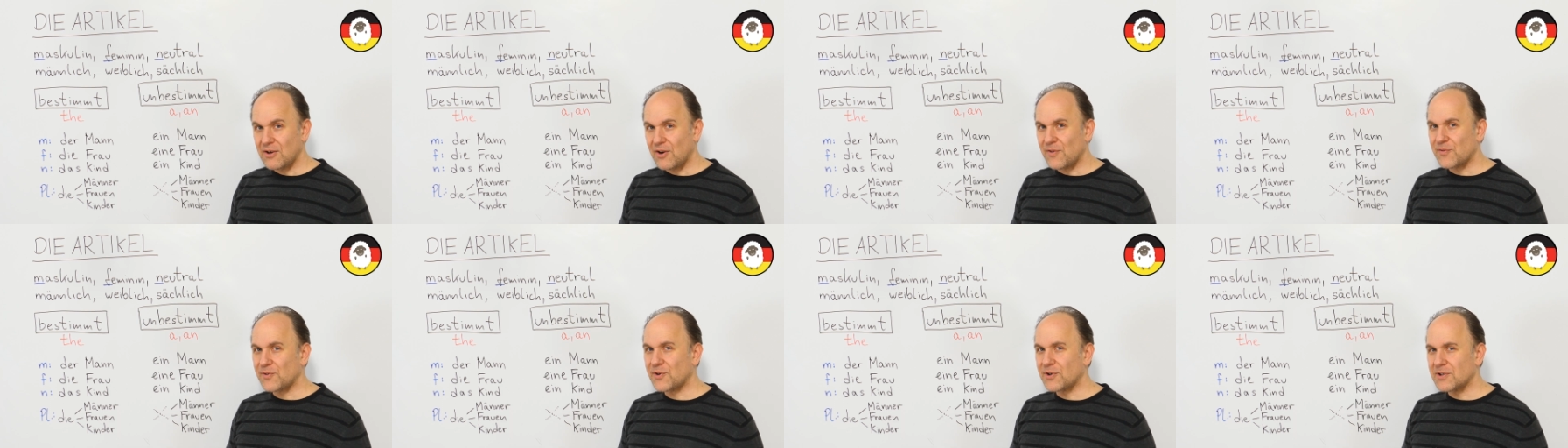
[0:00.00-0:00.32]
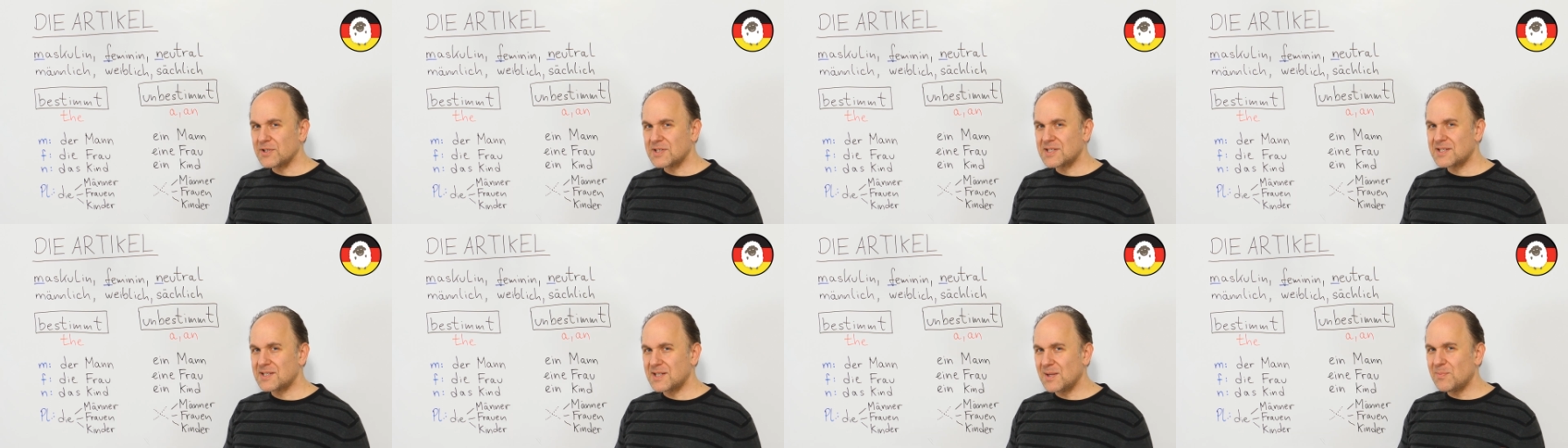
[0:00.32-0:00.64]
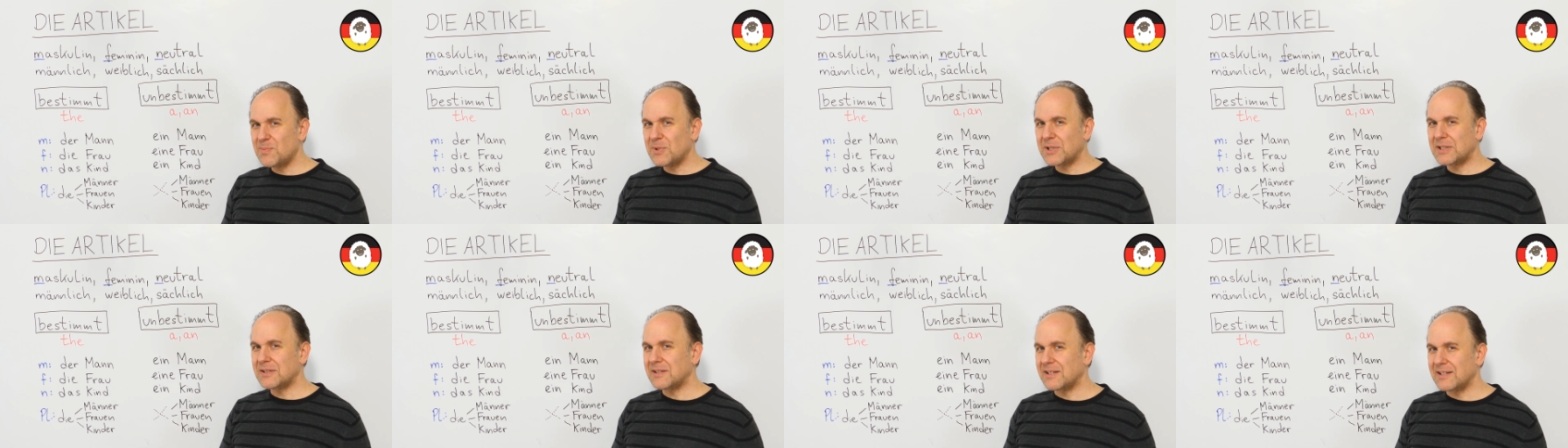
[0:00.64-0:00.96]
Of course,
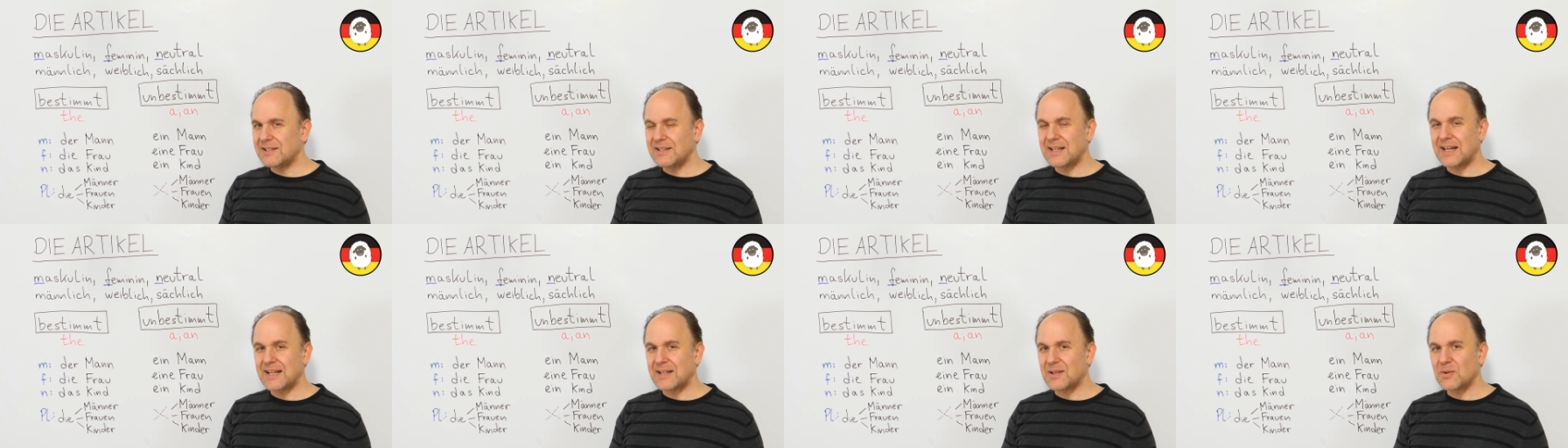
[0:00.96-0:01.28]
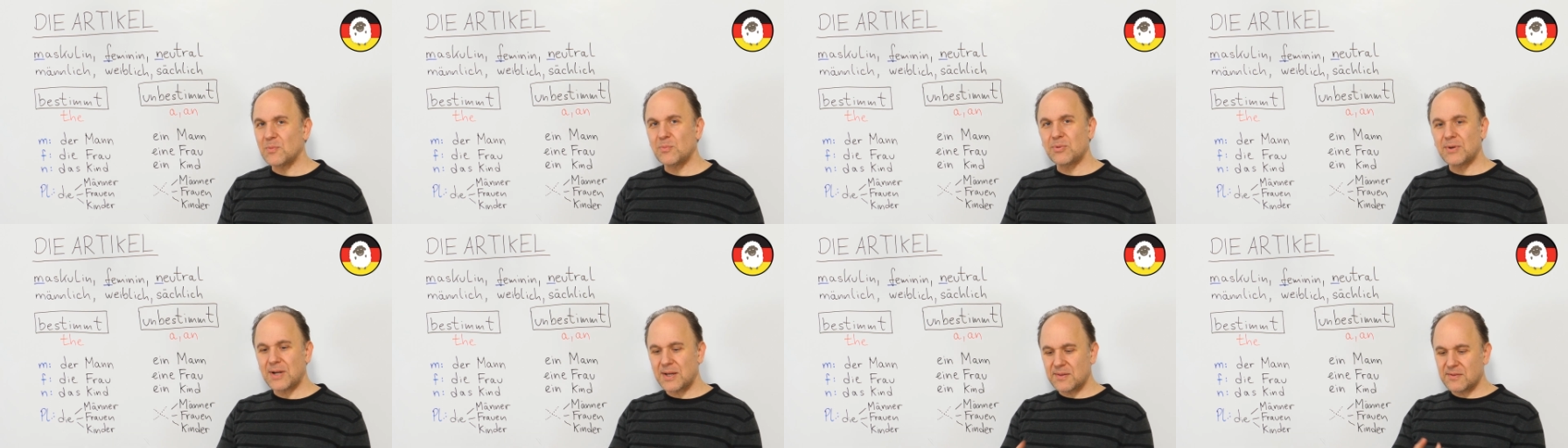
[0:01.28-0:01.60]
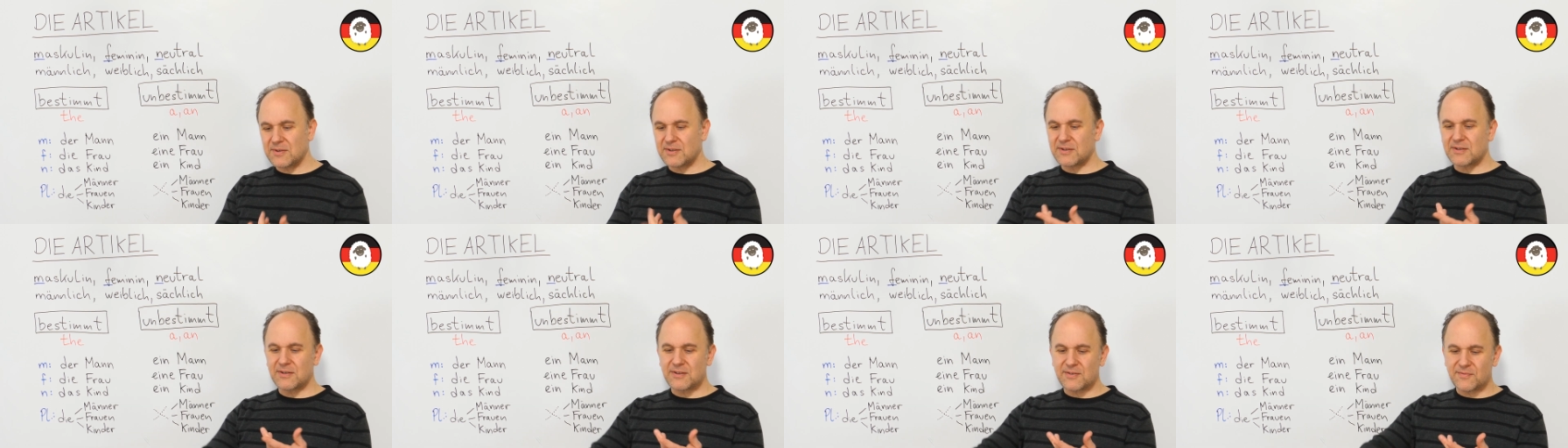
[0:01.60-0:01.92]
typically, like
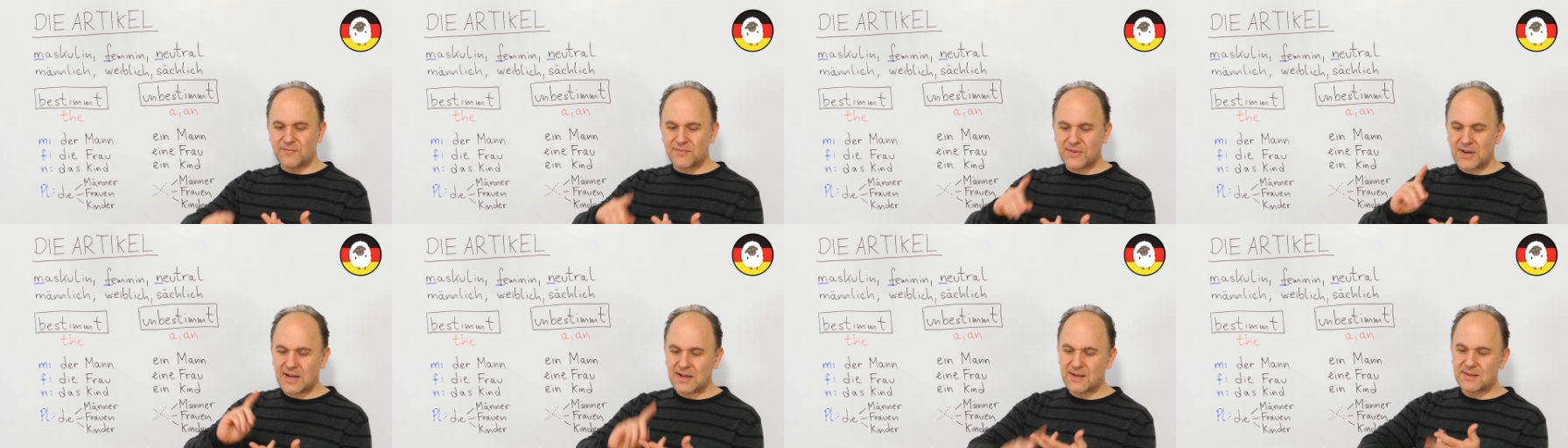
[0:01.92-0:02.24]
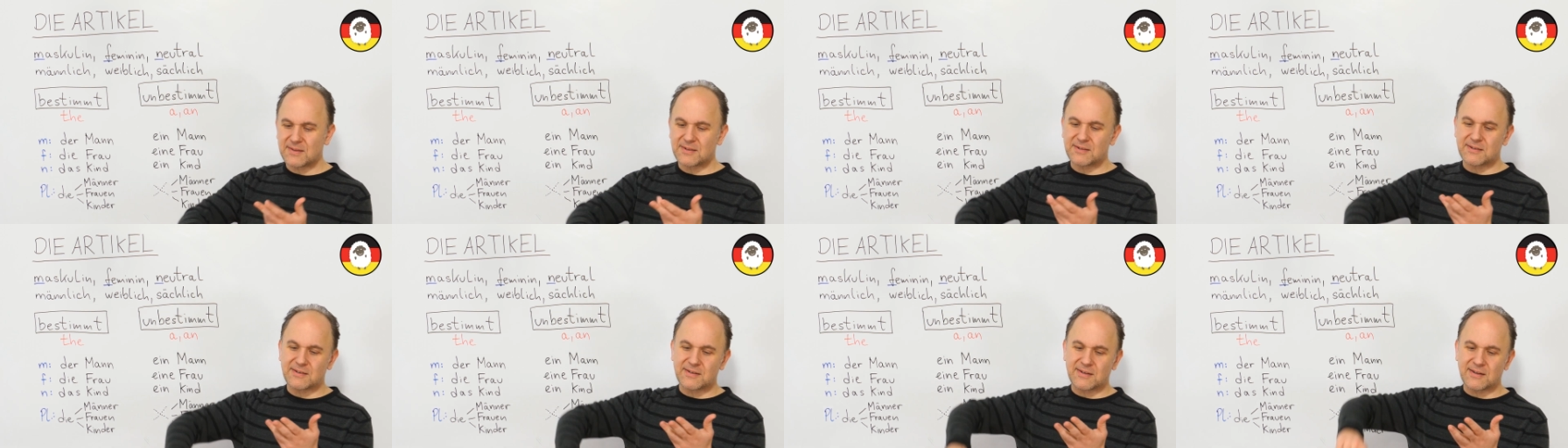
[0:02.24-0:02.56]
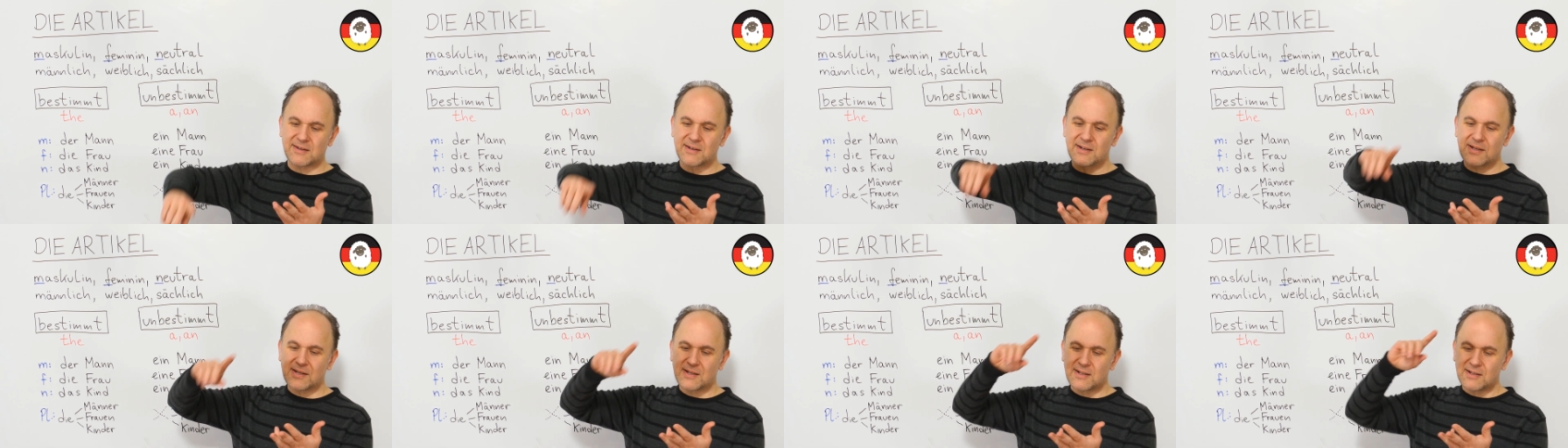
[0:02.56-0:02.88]
brother,
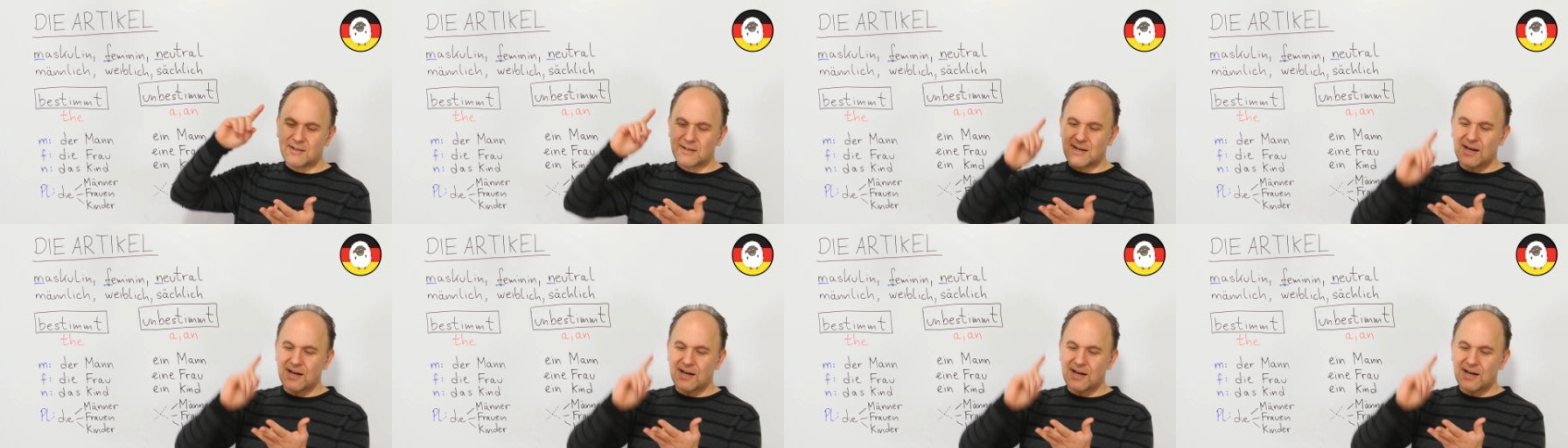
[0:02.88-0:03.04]
father,